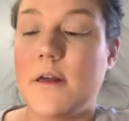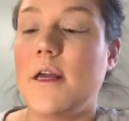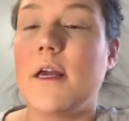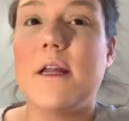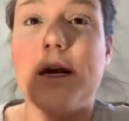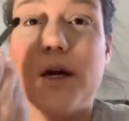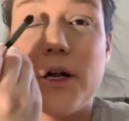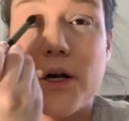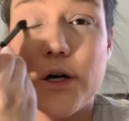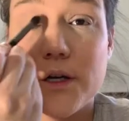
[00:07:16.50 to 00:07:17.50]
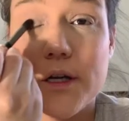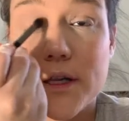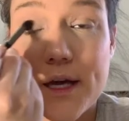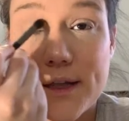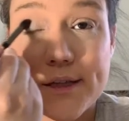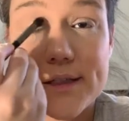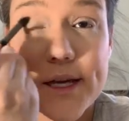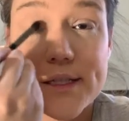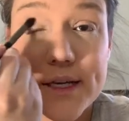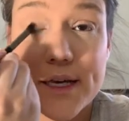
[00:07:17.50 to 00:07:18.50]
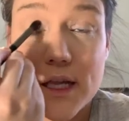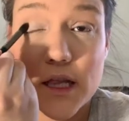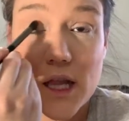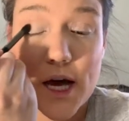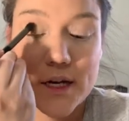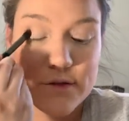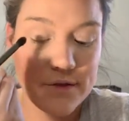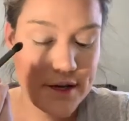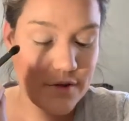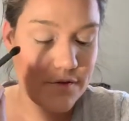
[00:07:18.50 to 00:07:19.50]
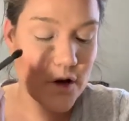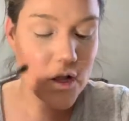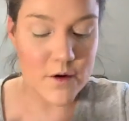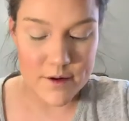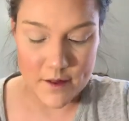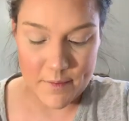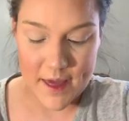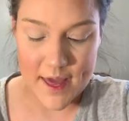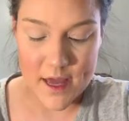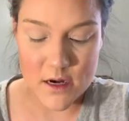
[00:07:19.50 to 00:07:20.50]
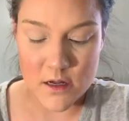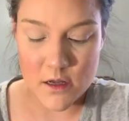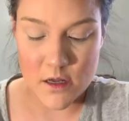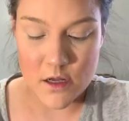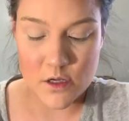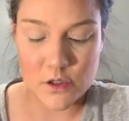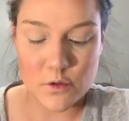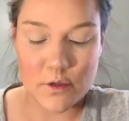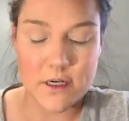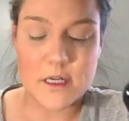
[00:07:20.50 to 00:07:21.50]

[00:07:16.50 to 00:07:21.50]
And I heard that this has a lot of like fallout in the pan, so we're gonna